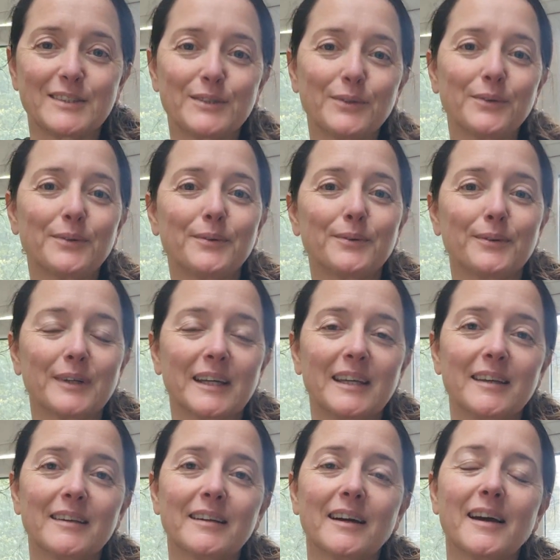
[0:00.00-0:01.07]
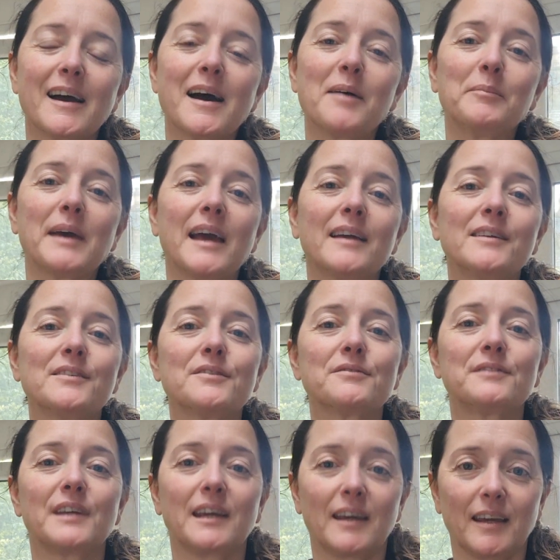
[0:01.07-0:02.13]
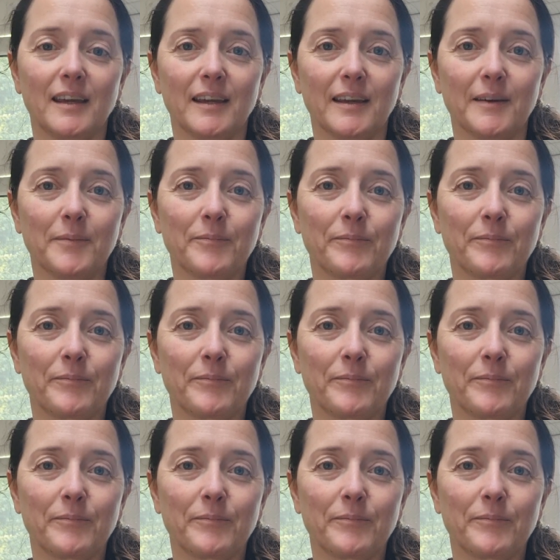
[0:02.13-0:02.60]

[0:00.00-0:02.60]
So here I am, end of day.